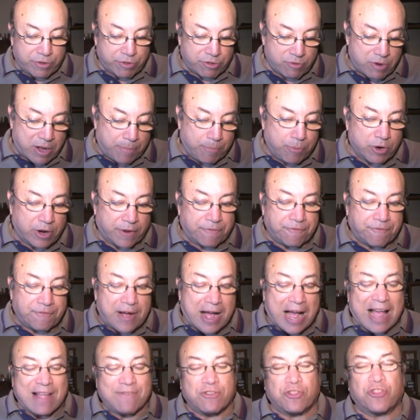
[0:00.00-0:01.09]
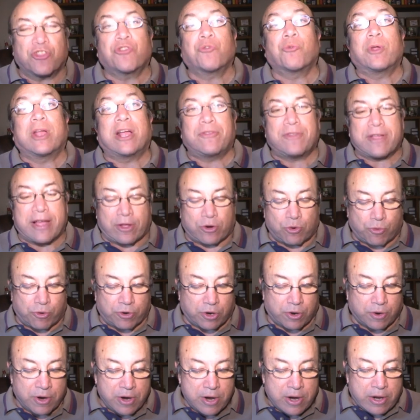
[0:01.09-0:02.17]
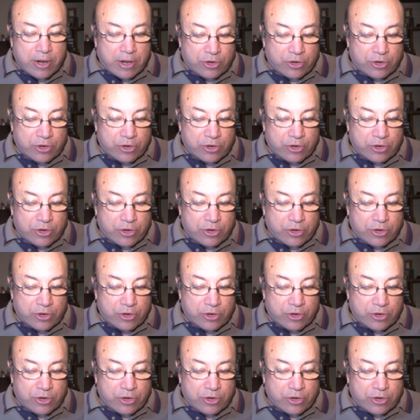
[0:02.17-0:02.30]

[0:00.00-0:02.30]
So I'll put it 5 and 3 in that order.